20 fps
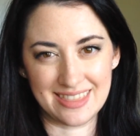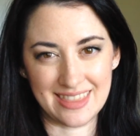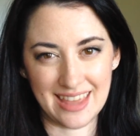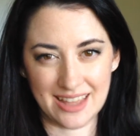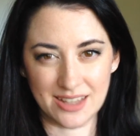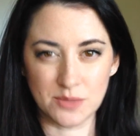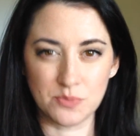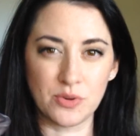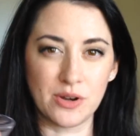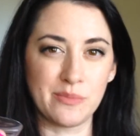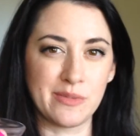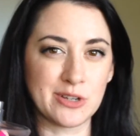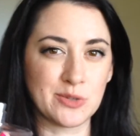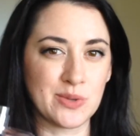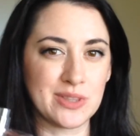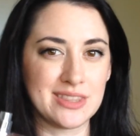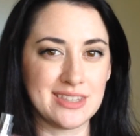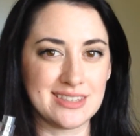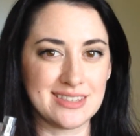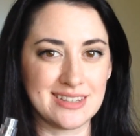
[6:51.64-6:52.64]
That's pretty much
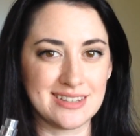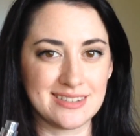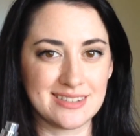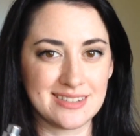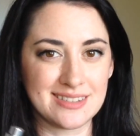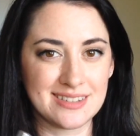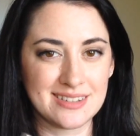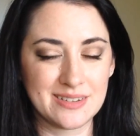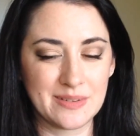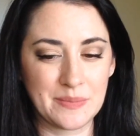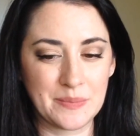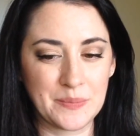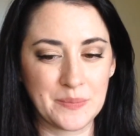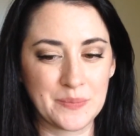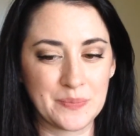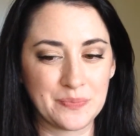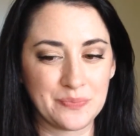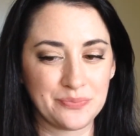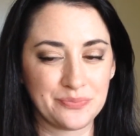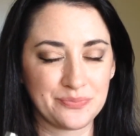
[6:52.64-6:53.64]
what this is.
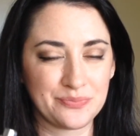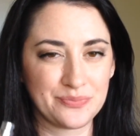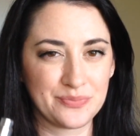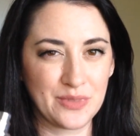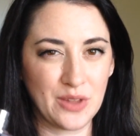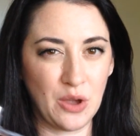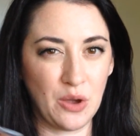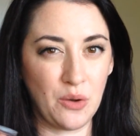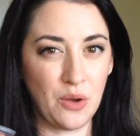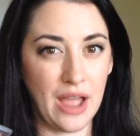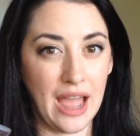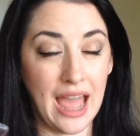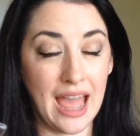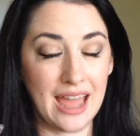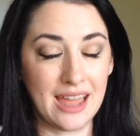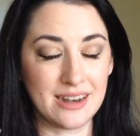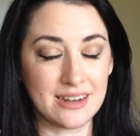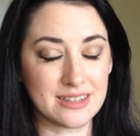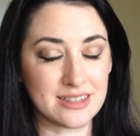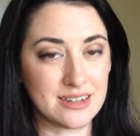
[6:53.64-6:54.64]

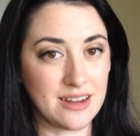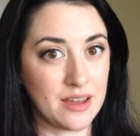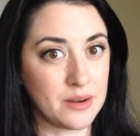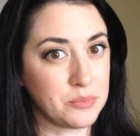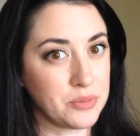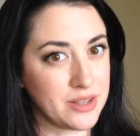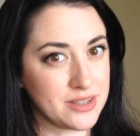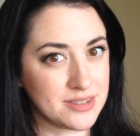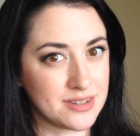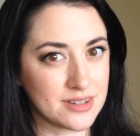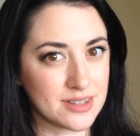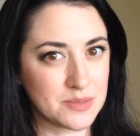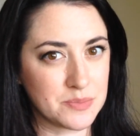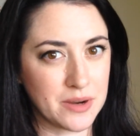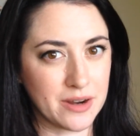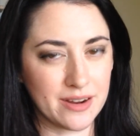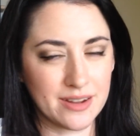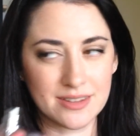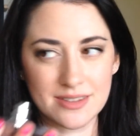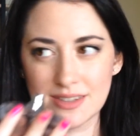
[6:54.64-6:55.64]
And it's not a pleasant
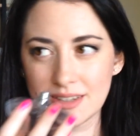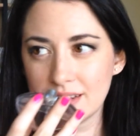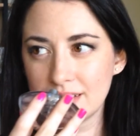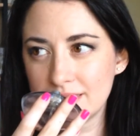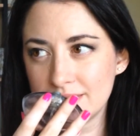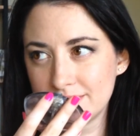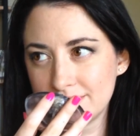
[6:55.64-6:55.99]
experience.